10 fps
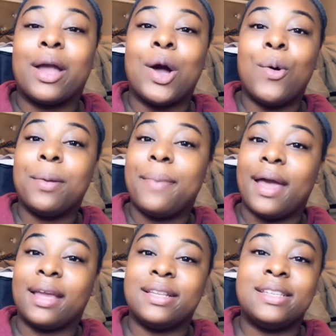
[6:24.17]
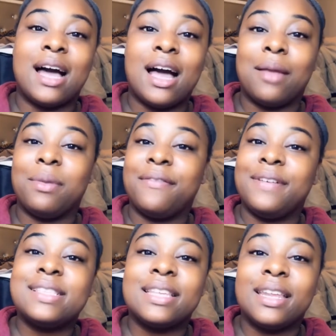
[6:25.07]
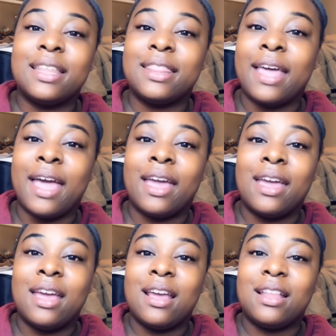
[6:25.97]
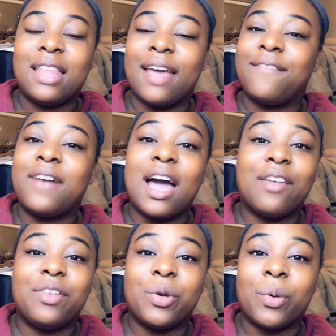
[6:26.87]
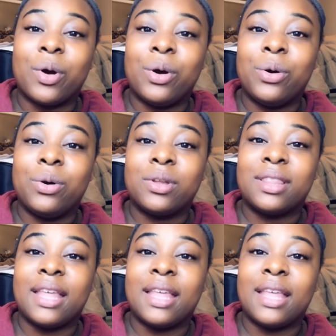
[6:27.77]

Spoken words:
going back in time and visiting that 5-year-old,